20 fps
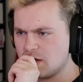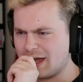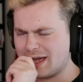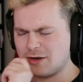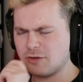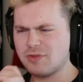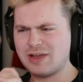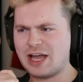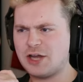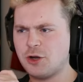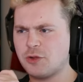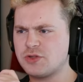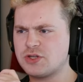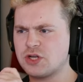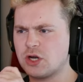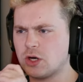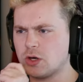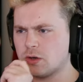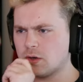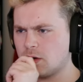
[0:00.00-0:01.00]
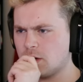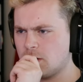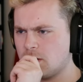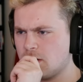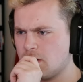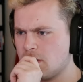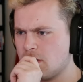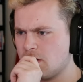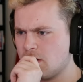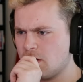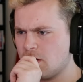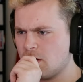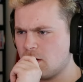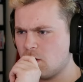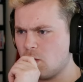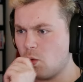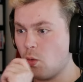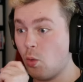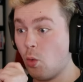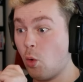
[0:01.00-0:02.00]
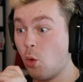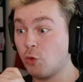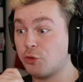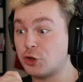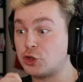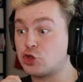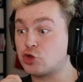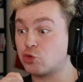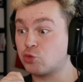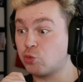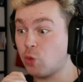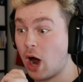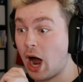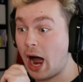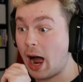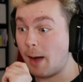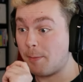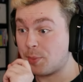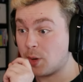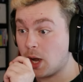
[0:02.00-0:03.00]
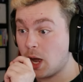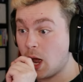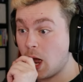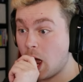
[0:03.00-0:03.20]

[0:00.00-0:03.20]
I don't think I know the song. Oh, the drop.